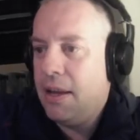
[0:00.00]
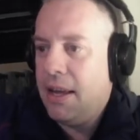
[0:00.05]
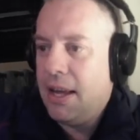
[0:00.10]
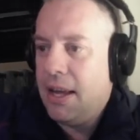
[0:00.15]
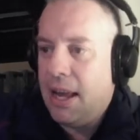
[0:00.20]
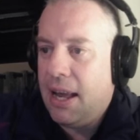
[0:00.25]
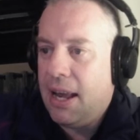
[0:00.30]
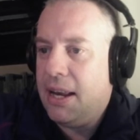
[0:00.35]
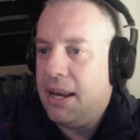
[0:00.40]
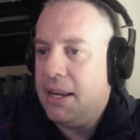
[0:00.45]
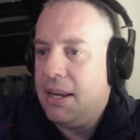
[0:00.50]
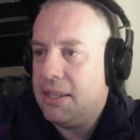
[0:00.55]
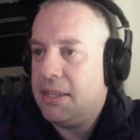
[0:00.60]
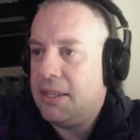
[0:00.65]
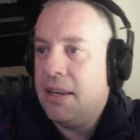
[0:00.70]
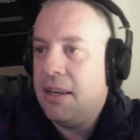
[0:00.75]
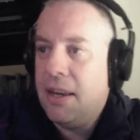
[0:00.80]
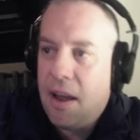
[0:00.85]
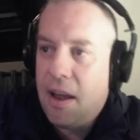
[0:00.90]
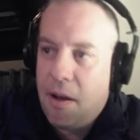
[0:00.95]

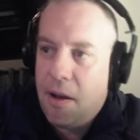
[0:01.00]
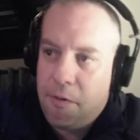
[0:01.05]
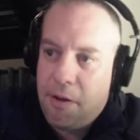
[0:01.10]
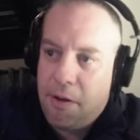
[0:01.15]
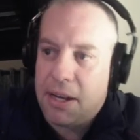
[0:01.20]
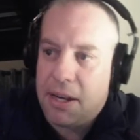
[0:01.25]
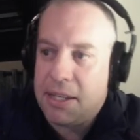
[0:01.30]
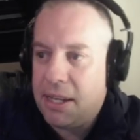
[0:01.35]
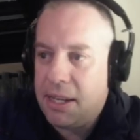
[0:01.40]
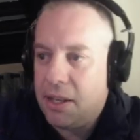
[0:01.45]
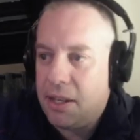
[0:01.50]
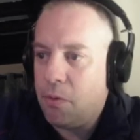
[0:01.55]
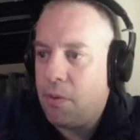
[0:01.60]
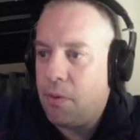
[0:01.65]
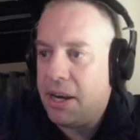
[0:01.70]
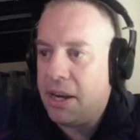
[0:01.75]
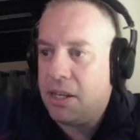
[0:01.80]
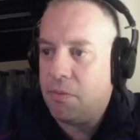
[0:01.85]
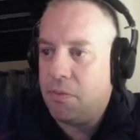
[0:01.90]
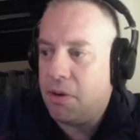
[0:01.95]
is affecting the
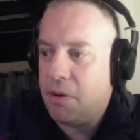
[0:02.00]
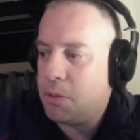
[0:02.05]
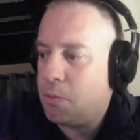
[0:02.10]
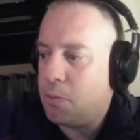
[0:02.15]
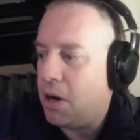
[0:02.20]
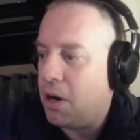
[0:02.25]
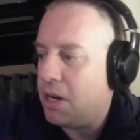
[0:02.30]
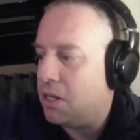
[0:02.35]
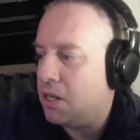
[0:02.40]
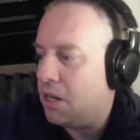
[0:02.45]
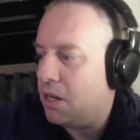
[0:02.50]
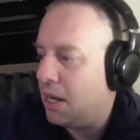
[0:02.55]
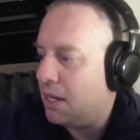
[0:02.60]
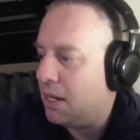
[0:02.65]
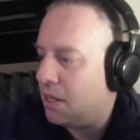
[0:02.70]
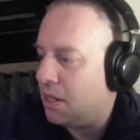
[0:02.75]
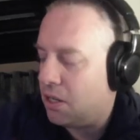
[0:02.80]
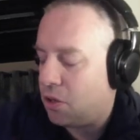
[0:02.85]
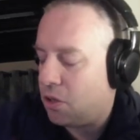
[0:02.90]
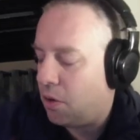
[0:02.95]
rate of respiration,
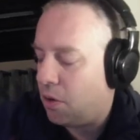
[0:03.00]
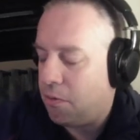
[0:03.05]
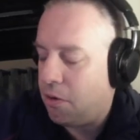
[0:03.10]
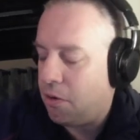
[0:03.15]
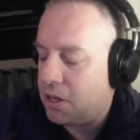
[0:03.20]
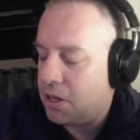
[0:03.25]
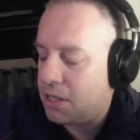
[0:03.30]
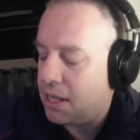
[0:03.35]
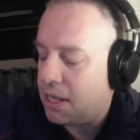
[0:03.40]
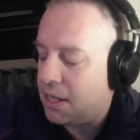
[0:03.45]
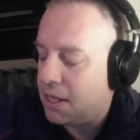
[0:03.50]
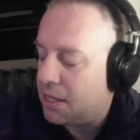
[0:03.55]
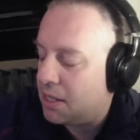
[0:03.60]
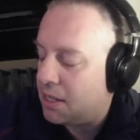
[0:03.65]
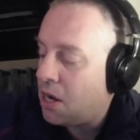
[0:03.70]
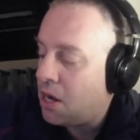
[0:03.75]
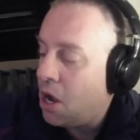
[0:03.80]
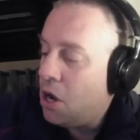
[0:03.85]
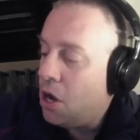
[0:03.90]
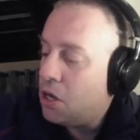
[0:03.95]
and
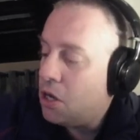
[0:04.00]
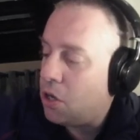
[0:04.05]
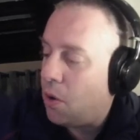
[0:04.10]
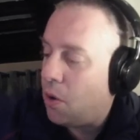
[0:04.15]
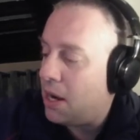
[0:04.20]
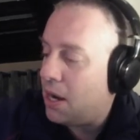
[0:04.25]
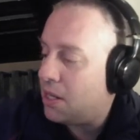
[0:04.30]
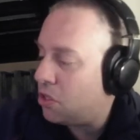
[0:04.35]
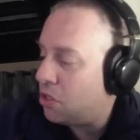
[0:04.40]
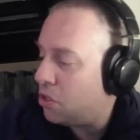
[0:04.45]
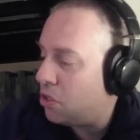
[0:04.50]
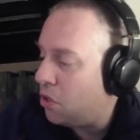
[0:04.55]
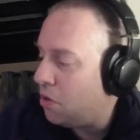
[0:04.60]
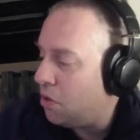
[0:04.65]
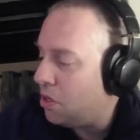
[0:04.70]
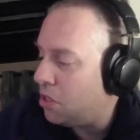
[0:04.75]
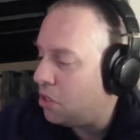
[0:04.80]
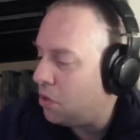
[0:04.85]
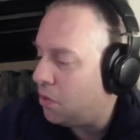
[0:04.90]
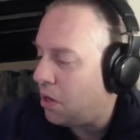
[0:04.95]
photosynthesis. So as soon
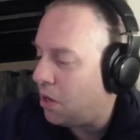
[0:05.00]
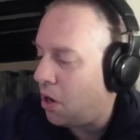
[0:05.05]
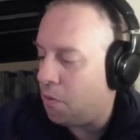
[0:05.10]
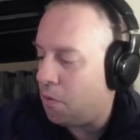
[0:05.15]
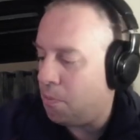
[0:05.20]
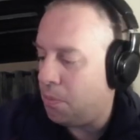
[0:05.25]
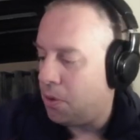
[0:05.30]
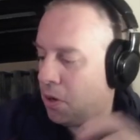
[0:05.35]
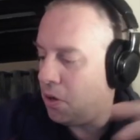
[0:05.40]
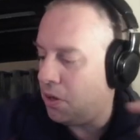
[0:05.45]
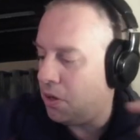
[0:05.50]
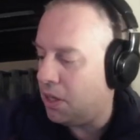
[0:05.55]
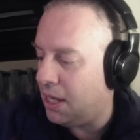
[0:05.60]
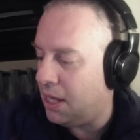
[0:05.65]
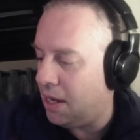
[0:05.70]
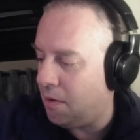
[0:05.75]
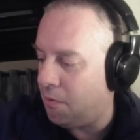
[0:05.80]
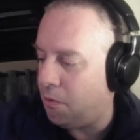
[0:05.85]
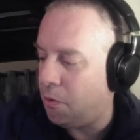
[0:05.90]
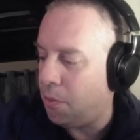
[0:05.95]
as you go beyond
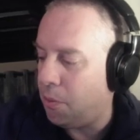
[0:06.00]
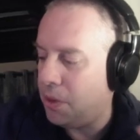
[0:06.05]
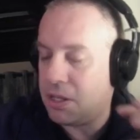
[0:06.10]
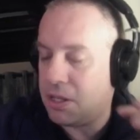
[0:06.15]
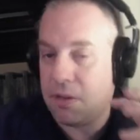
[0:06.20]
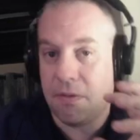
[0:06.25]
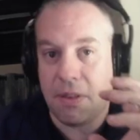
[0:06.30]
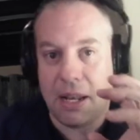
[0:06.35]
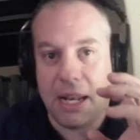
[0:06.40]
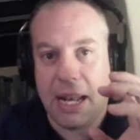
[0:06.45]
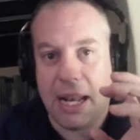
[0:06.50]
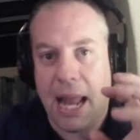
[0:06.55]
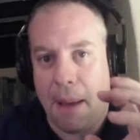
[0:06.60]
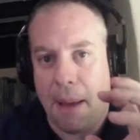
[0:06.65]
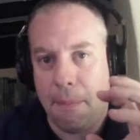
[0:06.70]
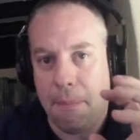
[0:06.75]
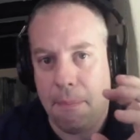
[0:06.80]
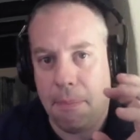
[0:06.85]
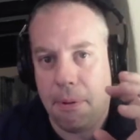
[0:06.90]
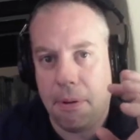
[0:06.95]
the influence of the
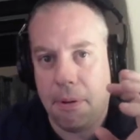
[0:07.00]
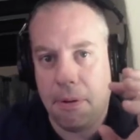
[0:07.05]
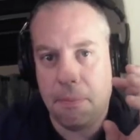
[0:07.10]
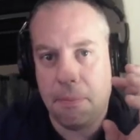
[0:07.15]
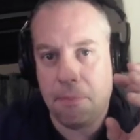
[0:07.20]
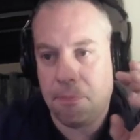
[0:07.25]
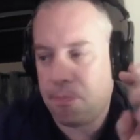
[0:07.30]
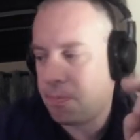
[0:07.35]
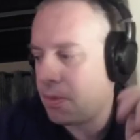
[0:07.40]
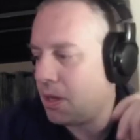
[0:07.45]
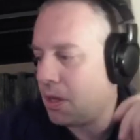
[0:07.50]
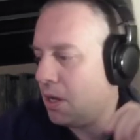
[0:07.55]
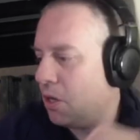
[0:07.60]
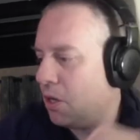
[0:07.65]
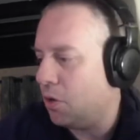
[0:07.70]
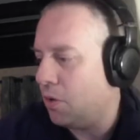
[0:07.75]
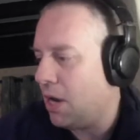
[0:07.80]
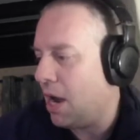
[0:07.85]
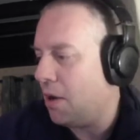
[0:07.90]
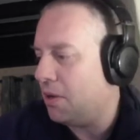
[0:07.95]
lamp,
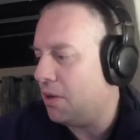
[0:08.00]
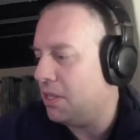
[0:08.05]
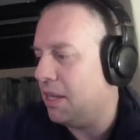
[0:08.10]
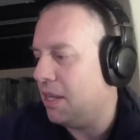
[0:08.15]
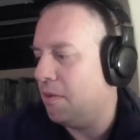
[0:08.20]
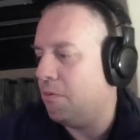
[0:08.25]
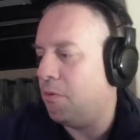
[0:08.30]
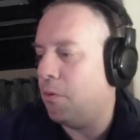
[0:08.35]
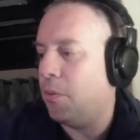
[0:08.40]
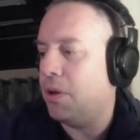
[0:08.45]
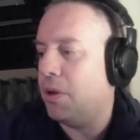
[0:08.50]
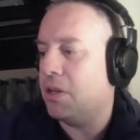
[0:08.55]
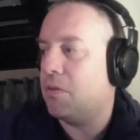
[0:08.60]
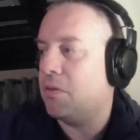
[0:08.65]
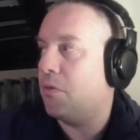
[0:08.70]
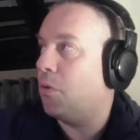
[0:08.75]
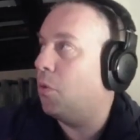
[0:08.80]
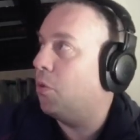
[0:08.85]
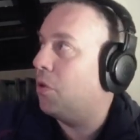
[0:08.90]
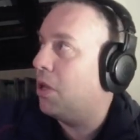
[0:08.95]
you're now into the influence
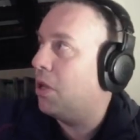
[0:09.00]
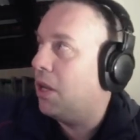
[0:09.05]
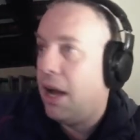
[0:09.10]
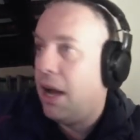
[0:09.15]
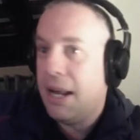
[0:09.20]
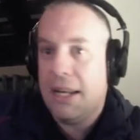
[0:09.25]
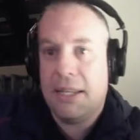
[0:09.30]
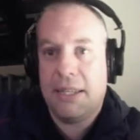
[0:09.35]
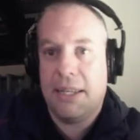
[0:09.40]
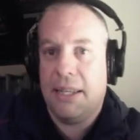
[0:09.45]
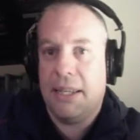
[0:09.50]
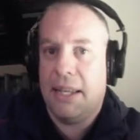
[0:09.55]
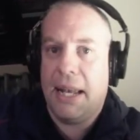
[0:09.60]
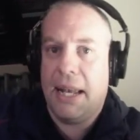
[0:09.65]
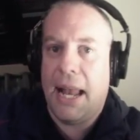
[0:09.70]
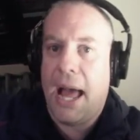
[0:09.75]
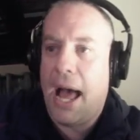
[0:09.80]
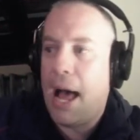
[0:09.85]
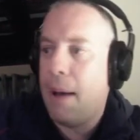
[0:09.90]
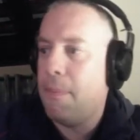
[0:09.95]
of all the lights in the
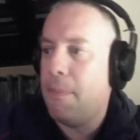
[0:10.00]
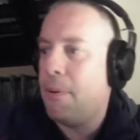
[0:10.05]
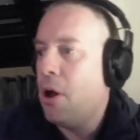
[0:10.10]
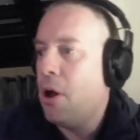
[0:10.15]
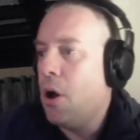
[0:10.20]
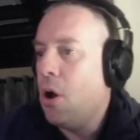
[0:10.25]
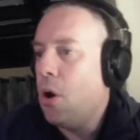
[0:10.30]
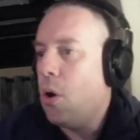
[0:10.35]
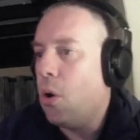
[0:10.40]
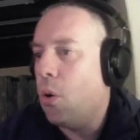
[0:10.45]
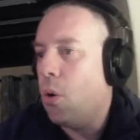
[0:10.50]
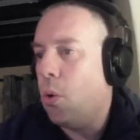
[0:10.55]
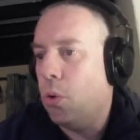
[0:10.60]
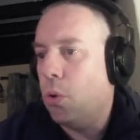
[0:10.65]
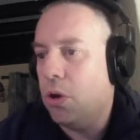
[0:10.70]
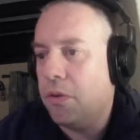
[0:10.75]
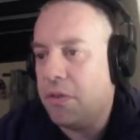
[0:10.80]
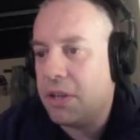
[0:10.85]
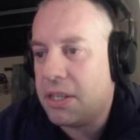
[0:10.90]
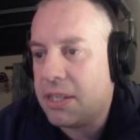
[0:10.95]
lab,
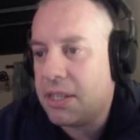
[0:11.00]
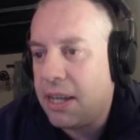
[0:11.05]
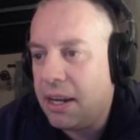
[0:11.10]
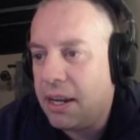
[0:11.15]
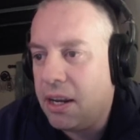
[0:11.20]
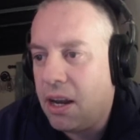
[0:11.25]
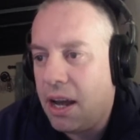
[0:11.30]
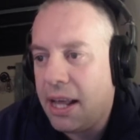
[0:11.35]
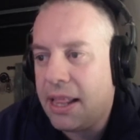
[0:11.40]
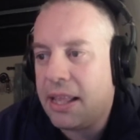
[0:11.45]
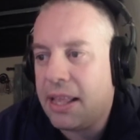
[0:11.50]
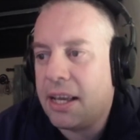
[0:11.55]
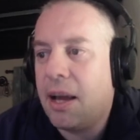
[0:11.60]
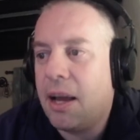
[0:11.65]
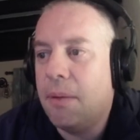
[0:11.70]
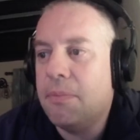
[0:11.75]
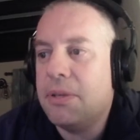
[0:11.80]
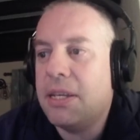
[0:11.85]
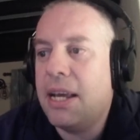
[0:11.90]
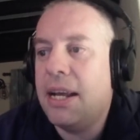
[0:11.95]
all of the sunlight that
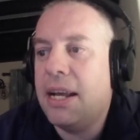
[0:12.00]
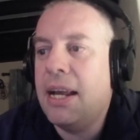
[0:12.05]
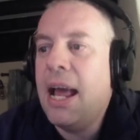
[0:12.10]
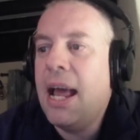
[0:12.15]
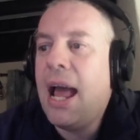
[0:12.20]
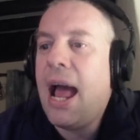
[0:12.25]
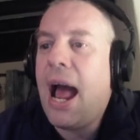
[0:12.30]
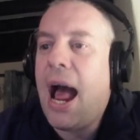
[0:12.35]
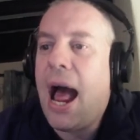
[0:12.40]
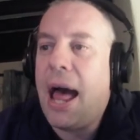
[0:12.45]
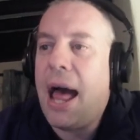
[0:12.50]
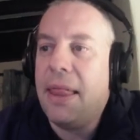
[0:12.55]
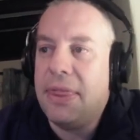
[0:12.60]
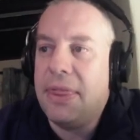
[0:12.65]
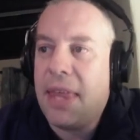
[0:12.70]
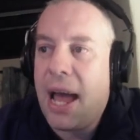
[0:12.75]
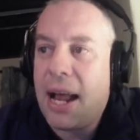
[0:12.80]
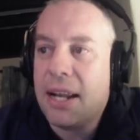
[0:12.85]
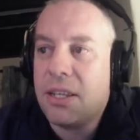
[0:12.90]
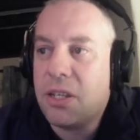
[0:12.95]
comes in, and
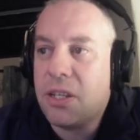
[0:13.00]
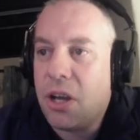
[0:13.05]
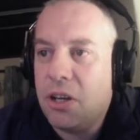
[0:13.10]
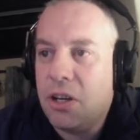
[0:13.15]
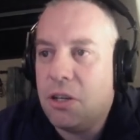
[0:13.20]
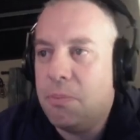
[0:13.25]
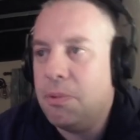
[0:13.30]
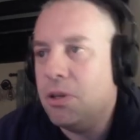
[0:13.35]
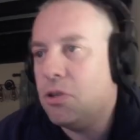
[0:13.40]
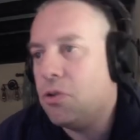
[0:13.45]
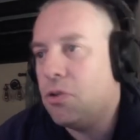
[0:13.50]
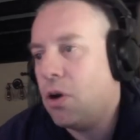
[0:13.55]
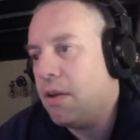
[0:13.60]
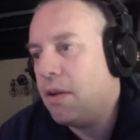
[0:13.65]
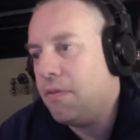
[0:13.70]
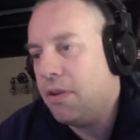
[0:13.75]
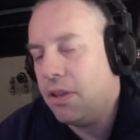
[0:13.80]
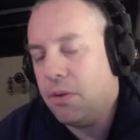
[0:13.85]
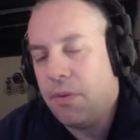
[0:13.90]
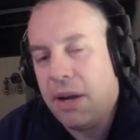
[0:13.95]
that's going to be
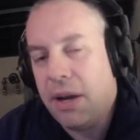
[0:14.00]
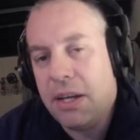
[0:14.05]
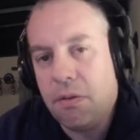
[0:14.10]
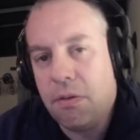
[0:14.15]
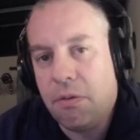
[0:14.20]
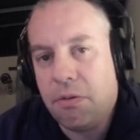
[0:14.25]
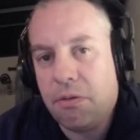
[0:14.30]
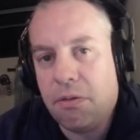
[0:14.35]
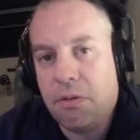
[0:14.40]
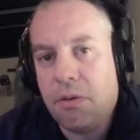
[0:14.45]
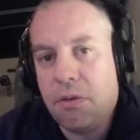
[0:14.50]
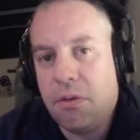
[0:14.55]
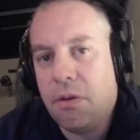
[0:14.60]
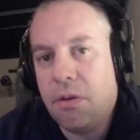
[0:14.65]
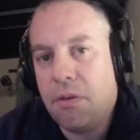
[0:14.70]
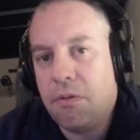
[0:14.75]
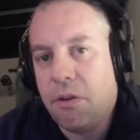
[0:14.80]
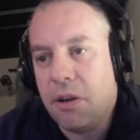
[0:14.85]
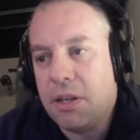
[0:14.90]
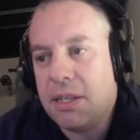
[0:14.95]
driving the rate of
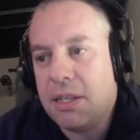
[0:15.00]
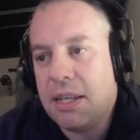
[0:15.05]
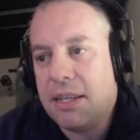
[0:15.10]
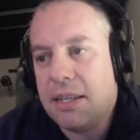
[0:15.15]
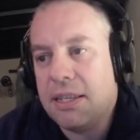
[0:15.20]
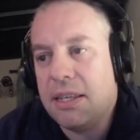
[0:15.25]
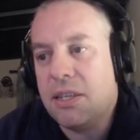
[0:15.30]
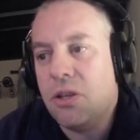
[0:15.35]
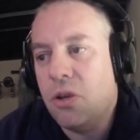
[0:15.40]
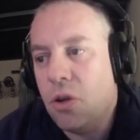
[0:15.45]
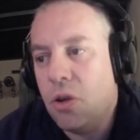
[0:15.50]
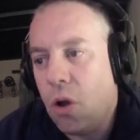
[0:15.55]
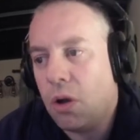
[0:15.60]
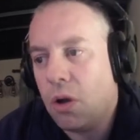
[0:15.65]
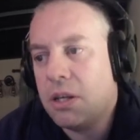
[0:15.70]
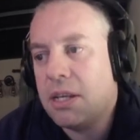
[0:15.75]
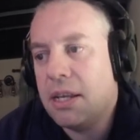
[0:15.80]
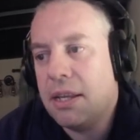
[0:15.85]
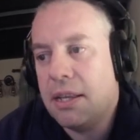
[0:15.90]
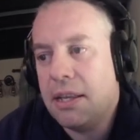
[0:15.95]
photosynthesis,
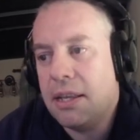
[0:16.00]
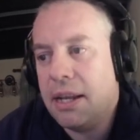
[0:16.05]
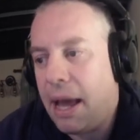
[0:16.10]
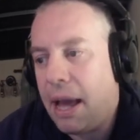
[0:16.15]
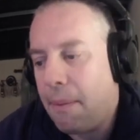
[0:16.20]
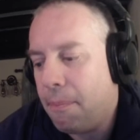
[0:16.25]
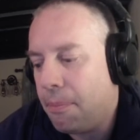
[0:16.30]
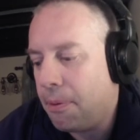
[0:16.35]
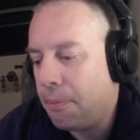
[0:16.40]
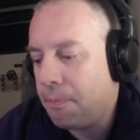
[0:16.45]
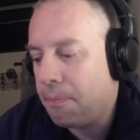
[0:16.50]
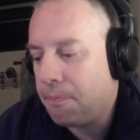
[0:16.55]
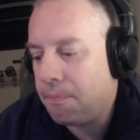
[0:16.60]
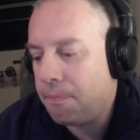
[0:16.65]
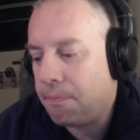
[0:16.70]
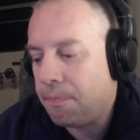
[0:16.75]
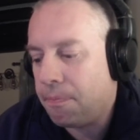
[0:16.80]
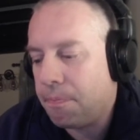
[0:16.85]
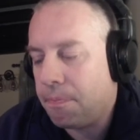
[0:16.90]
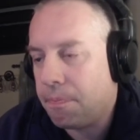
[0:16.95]
not the lamp.
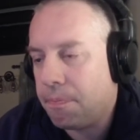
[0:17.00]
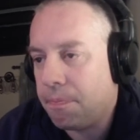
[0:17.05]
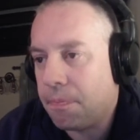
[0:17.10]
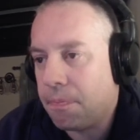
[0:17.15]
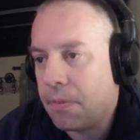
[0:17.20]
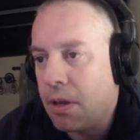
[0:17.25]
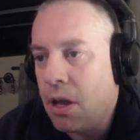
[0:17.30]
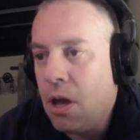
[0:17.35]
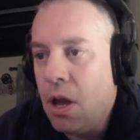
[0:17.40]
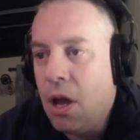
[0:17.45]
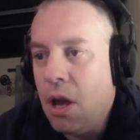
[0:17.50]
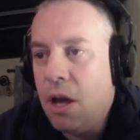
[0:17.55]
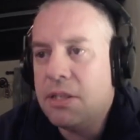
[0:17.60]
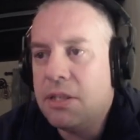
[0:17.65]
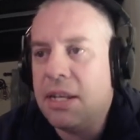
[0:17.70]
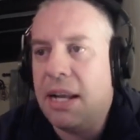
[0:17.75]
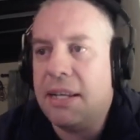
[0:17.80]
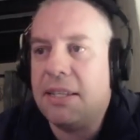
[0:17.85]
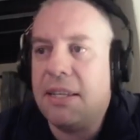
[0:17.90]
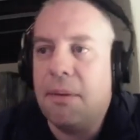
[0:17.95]

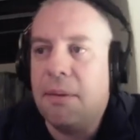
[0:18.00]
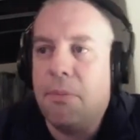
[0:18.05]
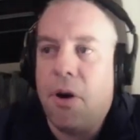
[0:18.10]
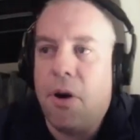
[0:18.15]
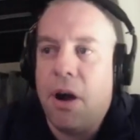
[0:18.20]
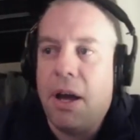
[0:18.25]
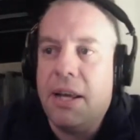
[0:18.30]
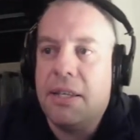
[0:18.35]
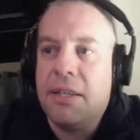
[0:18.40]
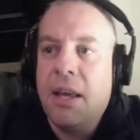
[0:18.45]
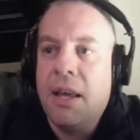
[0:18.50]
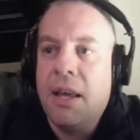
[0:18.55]
So let's summarise.